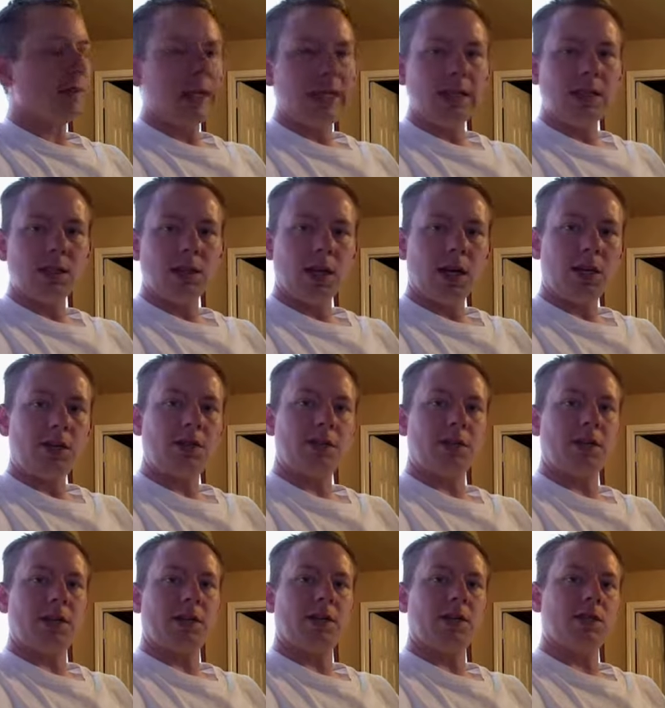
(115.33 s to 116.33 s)
It's
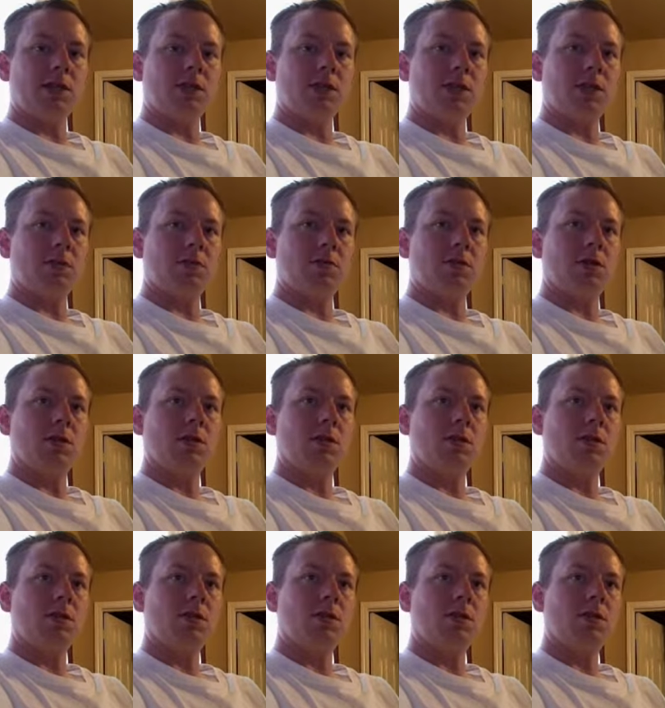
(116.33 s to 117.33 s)
legendary in this country.
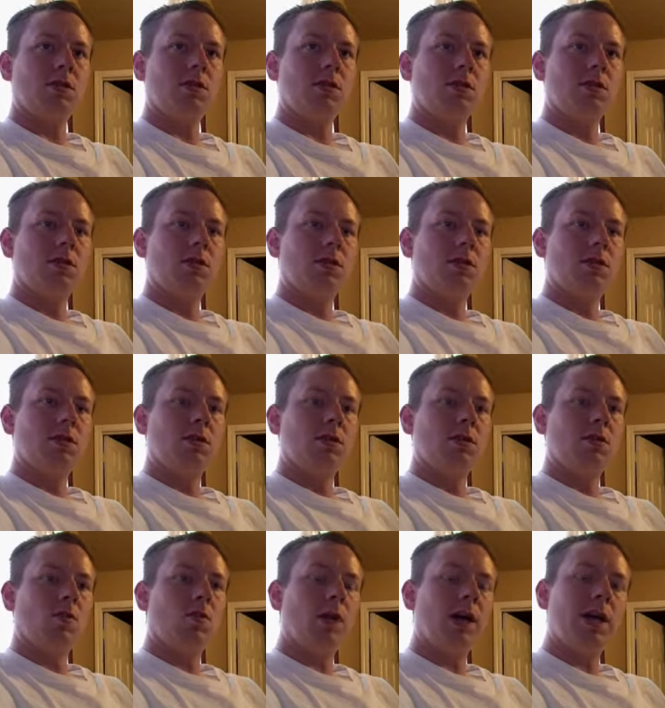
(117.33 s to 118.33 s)

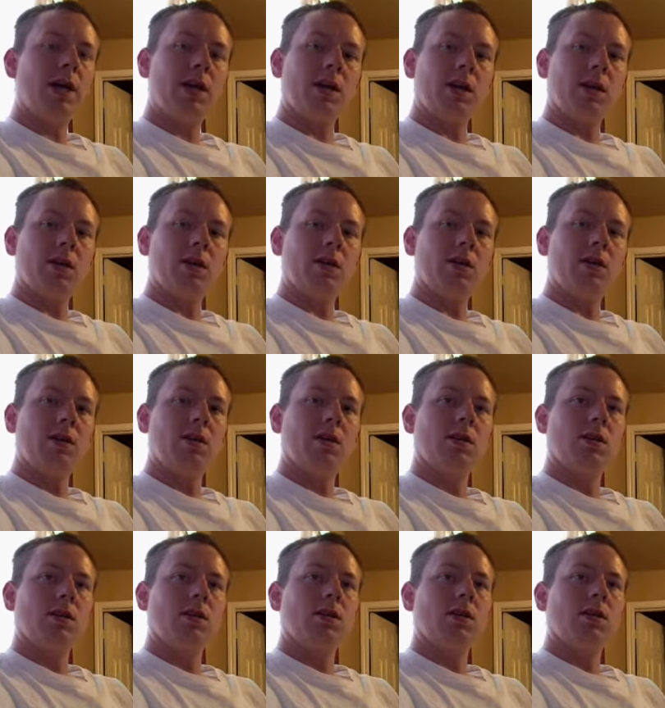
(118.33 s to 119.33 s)
Why?
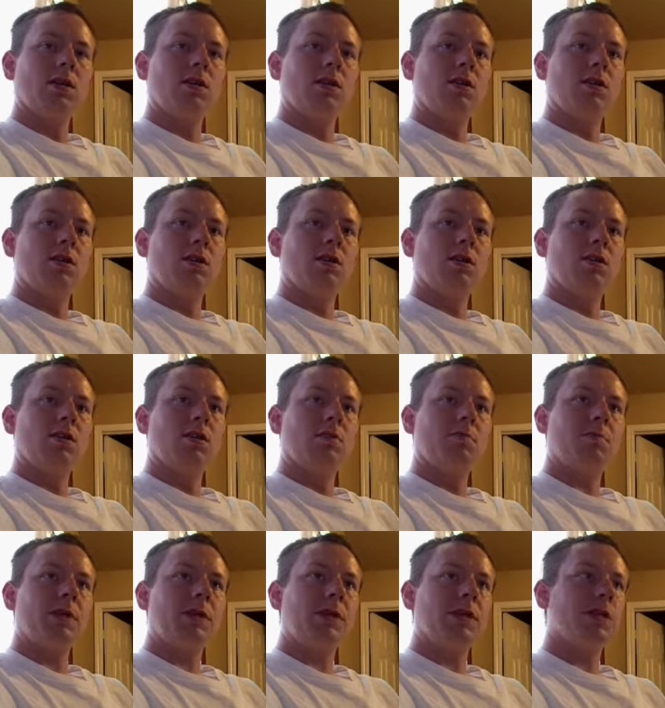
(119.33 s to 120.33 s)

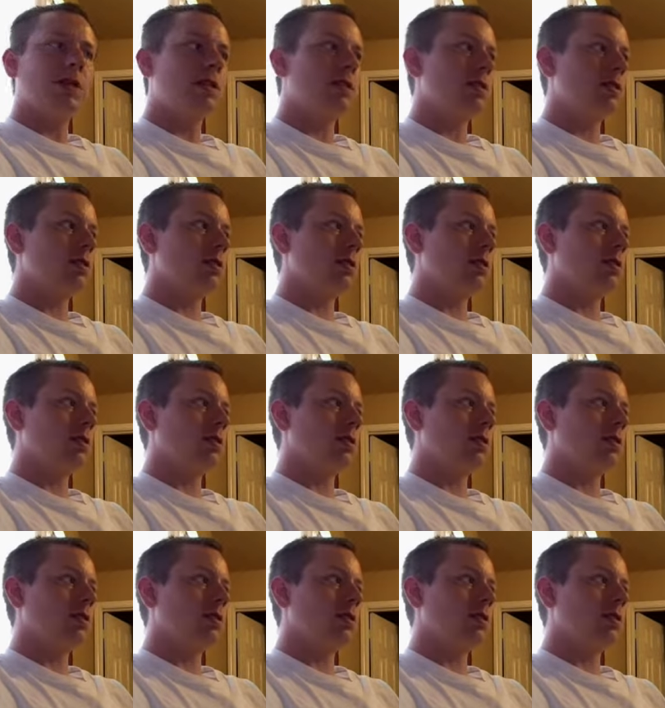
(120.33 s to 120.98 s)
Because